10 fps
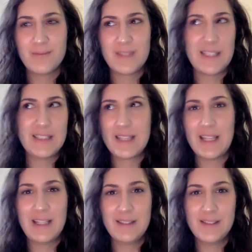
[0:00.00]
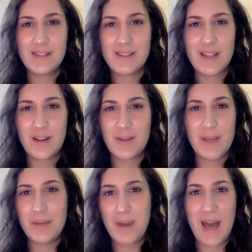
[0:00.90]
these things that are
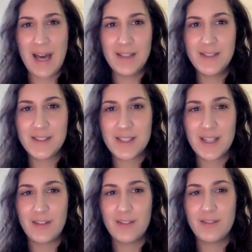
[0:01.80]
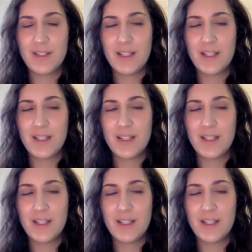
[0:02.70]
being passed and